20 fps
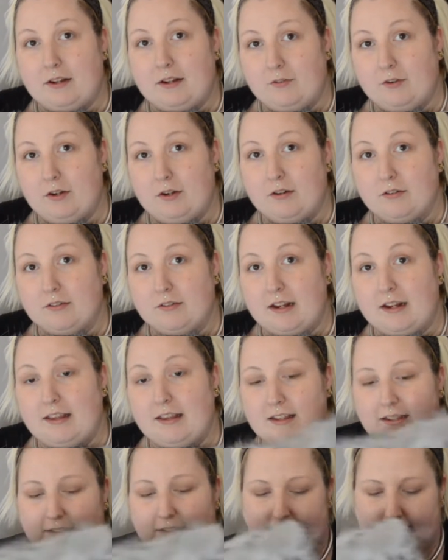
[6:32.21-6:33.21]
of her ears out of
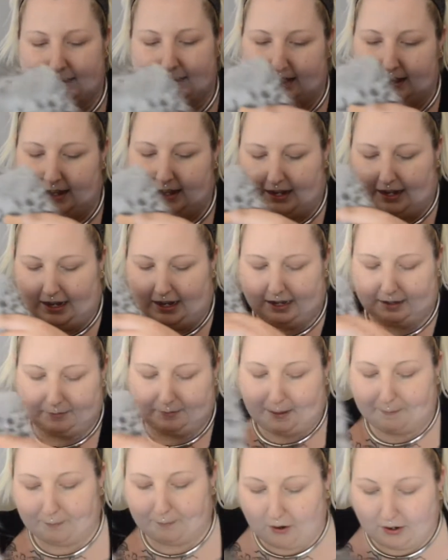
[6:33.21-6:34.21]
this.
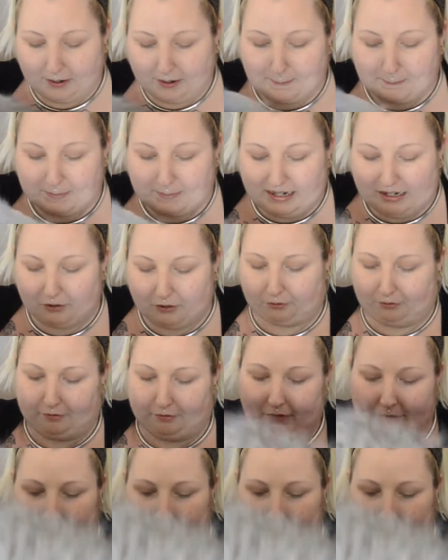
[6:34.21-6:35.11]
I bought a meter,